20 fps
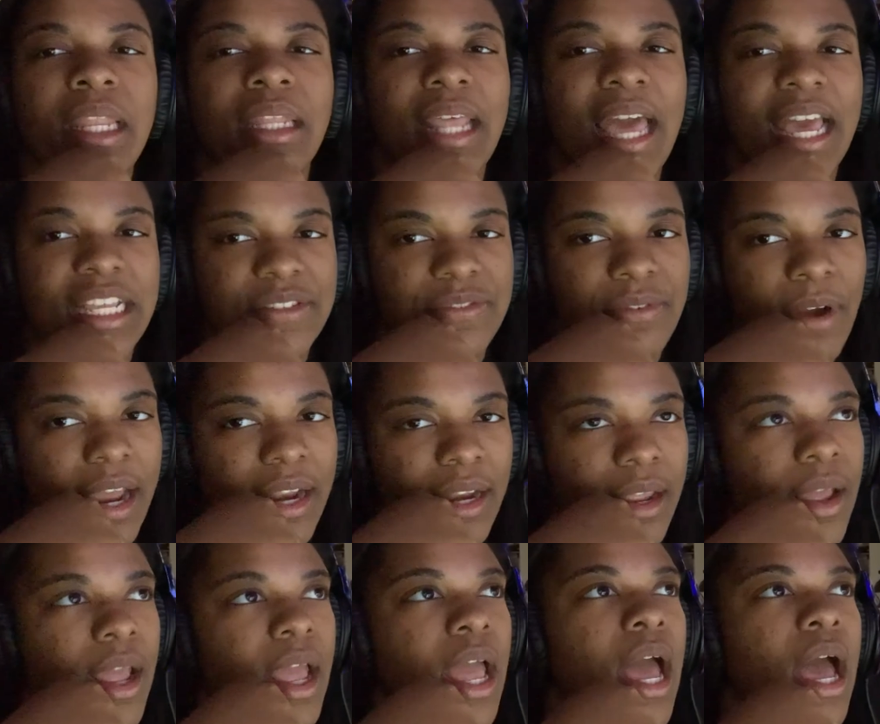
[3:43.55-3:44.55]
last
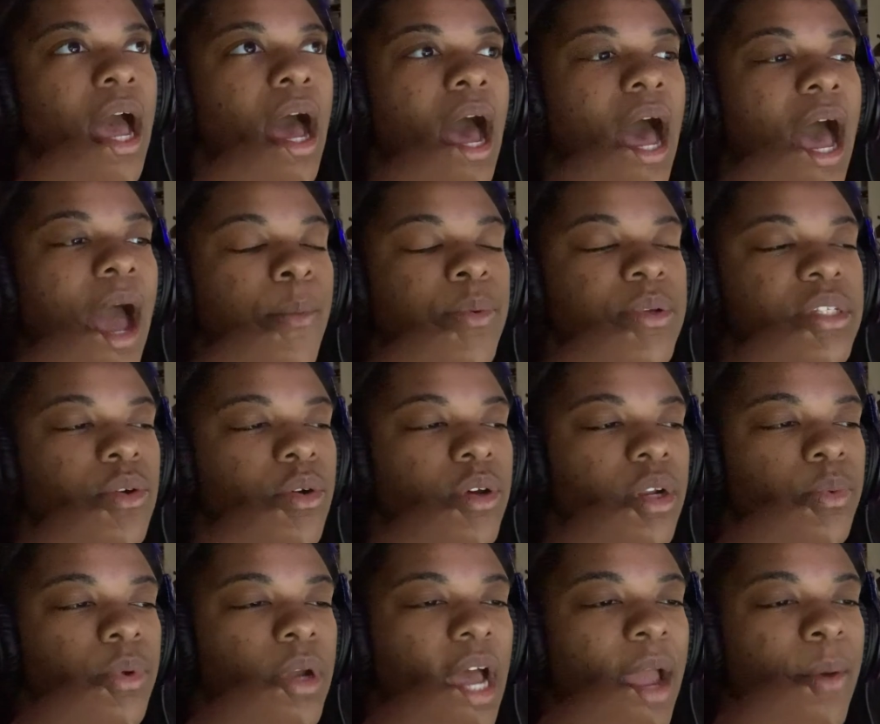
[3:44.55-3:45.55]
Friday, I
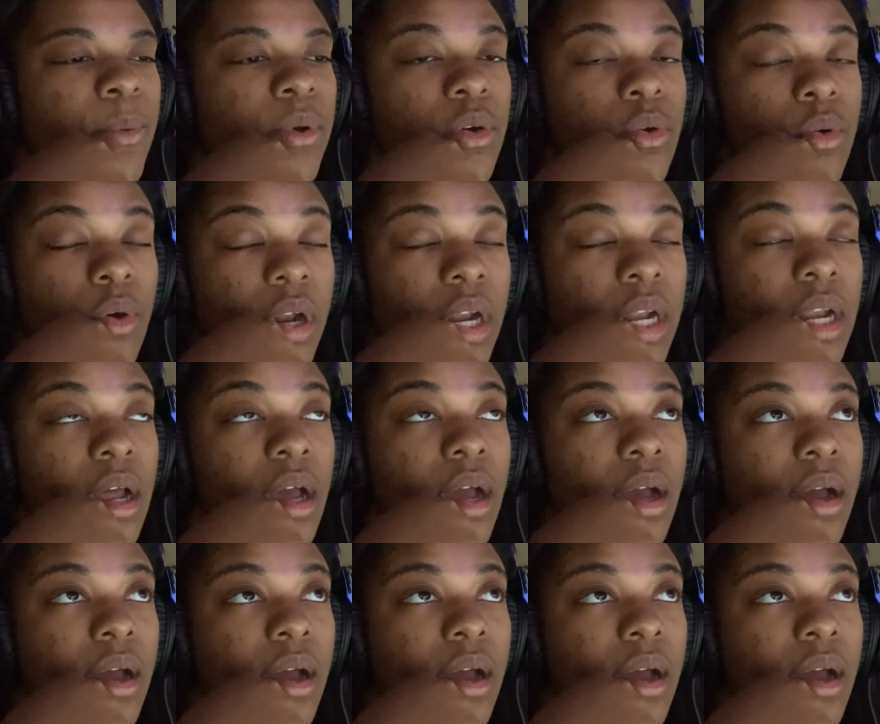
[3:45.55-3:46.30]
reacted